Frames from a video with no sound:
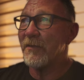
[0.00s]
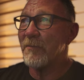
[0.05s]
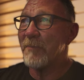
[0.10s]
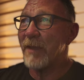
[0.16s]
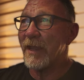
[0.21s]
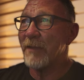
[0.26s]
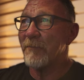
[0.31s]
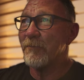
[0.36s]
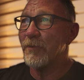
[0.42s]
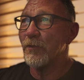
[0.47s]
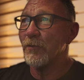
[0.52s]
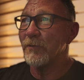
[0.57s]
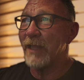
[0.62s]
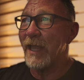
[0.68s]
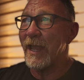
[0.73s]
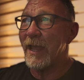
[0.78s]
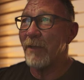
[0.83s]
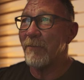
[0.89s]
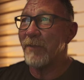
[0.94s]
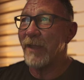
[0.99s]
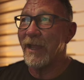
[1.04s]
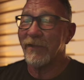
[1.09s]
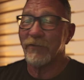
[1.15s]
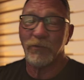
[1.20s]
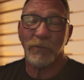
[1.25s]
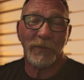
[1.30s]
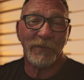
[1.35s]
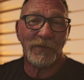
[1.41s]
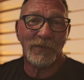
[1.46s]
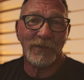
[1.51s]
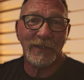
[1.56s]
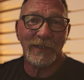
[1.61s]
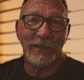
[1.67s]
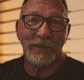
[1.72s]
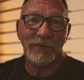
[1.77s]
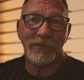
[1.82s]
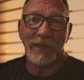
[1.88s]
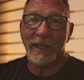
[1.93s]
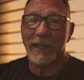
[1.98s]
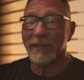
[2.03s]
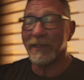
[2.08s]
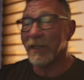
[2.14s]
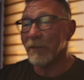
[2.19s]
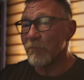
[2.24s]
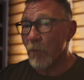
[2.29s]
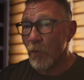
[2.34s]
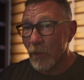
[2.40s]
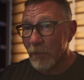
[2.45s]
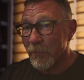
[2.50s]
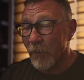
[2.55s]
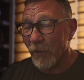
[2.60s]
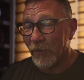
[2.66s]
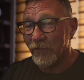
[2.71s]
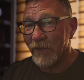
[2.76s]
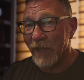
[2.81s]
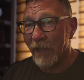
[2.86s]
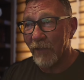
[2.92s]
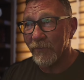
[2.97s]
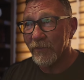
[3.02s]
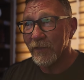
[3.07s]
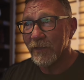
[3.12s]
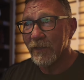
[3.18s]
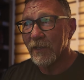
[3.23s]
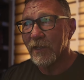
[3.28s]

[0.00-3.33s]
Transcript: the Bambu Lab X1Cs and get more parts out?